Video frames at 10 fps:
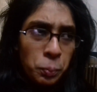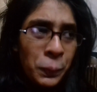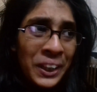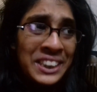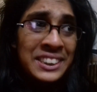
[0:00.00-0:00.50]
to
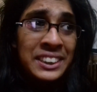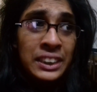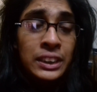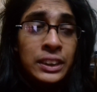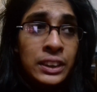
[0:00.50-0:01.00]

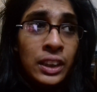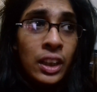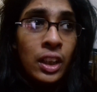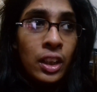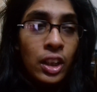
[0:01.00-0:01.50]
places.
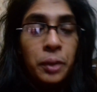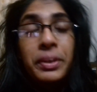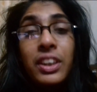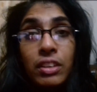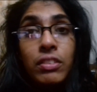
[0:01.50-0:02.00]
I
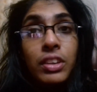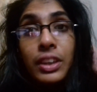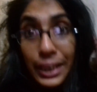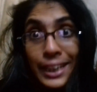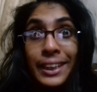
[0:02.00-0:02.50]
mean,
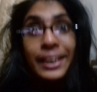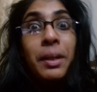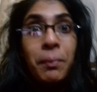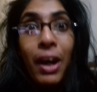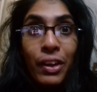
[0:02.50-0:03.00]

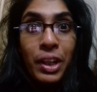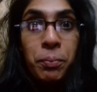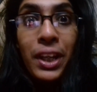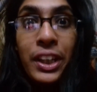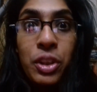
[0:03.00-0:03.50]
thinking about
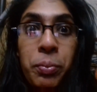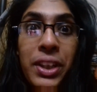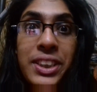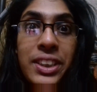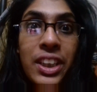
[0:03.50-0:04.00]
applying to
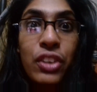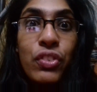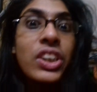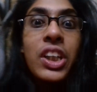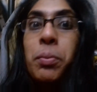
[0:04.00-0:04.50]
places. I
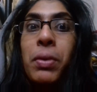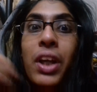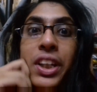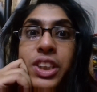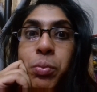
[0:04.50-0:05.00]
wish I
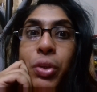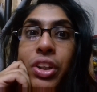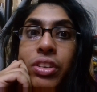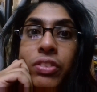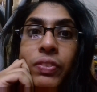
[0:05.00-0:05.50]
applied
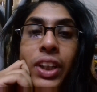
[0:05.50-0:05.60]
somewhere.